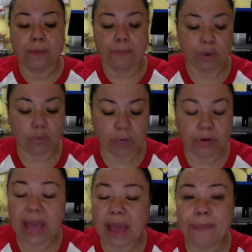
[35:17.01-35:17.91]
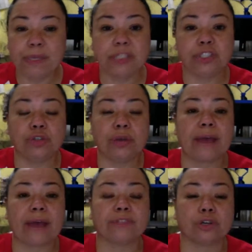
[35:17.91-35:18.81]
but what will happen is you
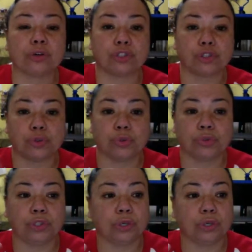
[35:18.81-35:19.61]
have to go to,